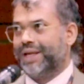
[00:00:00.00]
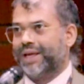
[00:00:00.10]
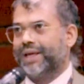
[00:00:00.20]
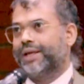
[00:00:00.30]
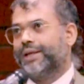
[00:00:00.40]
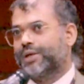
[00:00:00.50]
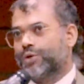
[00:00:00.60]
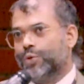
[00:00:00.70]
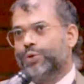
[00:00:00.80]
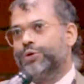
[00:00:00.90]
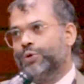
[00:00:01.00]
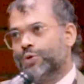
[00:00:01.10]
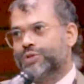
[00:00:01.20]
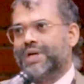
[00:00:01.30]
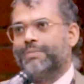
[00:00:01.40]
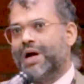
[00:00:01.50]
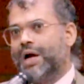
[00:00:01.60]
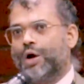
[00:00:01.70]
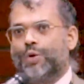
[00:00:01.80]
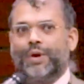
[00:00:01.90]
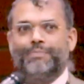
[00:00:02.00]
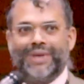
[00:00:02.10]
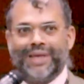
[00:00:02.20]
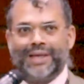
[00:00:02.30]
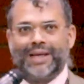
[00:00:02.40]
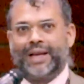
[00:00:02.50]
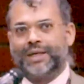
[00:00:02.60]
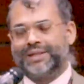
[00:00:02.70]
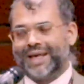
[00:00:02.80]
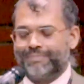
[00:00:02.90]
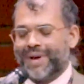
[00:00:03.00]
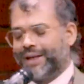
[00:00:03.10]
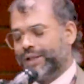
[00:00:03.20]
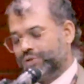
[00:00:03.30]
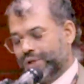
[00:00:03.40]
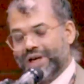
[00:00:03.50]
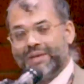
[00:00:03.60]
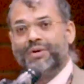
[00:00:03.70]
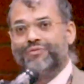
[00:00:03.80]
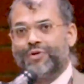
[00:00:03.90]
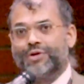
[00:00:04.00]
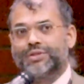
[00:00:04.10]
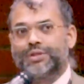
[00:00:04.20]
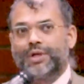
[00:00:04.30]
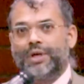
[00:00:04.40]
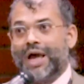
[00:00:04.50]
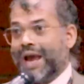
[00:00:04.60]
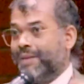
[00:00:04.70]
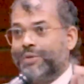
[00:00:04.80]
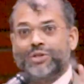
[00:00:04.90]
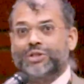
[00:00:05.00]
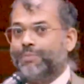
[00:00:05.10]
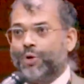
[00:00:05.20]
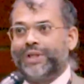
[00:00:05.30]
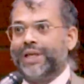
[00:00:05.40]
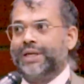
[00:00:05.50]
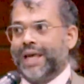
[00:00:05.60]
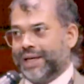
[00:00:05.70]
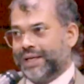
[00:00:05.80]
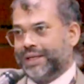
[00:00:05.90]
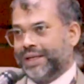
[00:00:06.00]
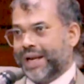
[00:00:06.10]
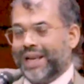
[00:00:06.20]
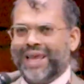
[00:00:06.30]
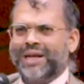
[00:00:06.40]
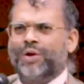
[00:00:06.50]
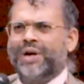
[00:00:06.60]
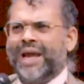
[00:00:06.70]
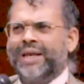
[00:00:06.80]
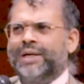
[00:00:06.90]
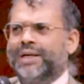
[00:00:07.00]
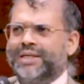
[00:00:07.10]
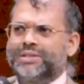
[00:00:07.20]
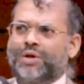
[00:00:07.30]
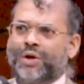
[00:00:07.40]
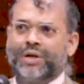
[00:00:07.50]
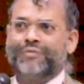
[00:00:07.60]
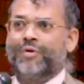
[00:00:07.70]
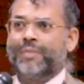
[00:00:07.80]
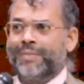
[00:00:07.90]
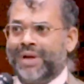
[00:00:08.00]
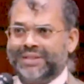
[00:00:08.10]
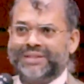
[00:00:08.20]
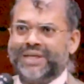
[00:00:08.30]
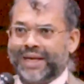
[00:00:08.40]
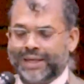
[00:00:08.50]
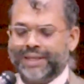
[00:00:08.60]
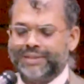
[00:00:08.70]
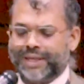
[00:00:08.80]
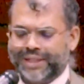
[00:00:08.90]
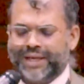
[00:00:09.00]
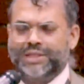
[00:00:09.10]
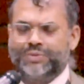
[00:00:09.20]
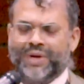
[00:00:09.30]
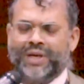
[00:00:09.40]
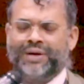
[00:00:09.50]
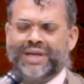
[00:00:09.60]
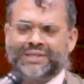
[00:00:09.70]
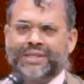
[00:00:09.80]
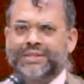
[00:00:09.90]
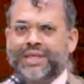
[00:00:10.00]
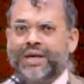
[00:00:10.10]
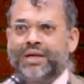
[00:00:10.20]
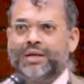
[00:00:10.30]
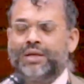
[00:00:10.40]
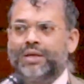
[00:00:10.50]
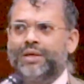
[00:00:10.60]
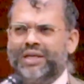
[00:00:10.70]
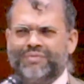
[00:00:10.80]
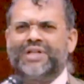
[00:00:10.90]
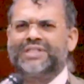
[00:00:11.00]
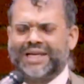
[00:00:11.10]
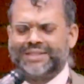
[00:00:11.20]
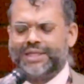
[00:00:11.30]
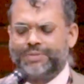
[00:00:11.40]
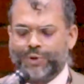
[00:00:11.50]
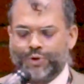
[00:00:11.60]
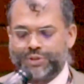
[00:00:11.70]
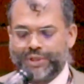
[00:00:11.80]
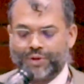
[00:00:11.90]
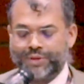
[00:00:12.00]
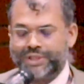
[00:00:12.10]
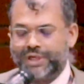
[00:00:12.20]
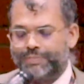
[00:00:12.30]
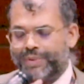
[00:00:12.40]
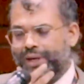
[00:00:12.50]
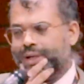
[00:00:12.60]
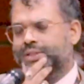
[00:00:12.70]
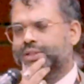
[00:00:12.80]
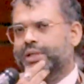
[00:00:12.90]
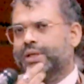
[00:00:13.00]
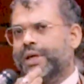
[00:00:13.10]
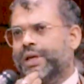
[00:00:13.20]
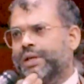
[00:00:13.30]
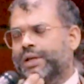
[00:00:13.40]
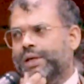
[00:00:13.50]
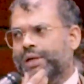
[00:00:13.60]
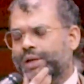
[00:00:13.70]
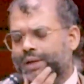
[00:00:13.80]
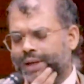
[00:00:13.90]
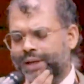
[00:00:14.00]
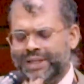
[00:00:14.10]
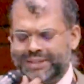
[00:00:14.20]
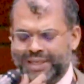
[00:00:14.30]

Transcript: they could somehow appeal and get back into the labour force. I am not supporting that 8 or 9 list on the FOMEMA checklist. I think it's very racist and even sexist because they consider pregnancy and a